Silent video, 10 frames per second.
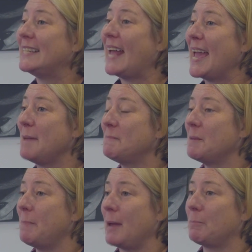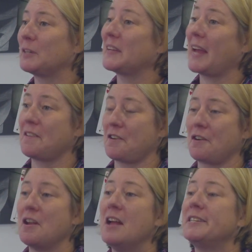tape the paper
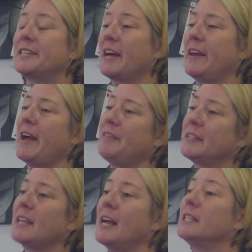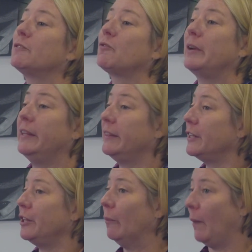together to cut out the size of wreath
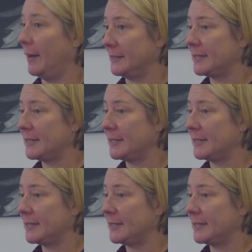that you want.